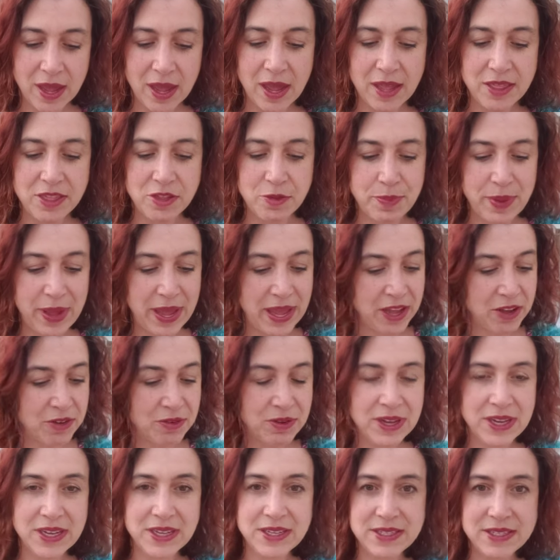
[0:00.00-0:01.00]
The
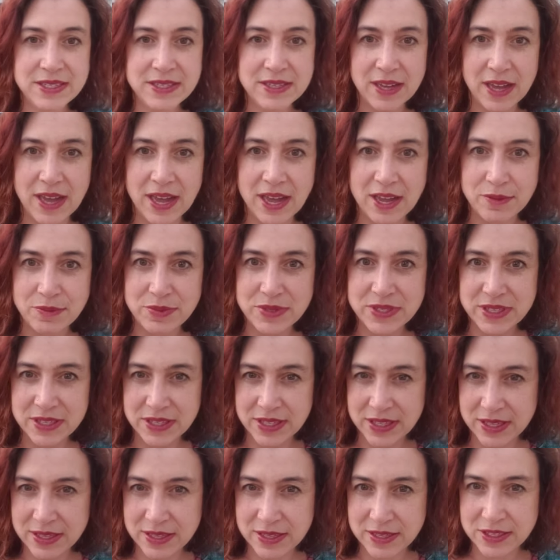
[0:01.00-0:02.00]
pancreas
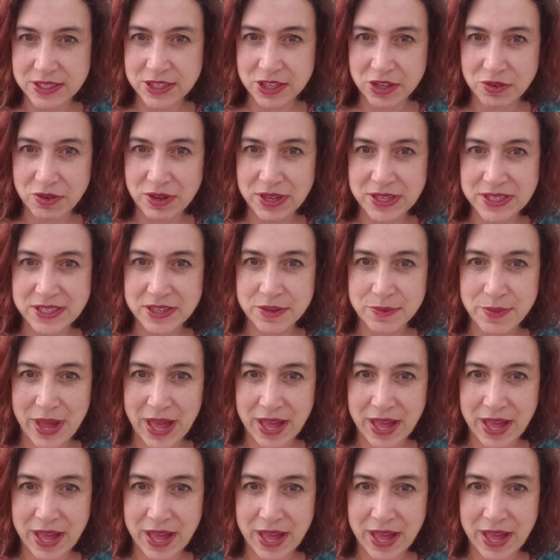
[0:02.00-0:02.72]
secretes some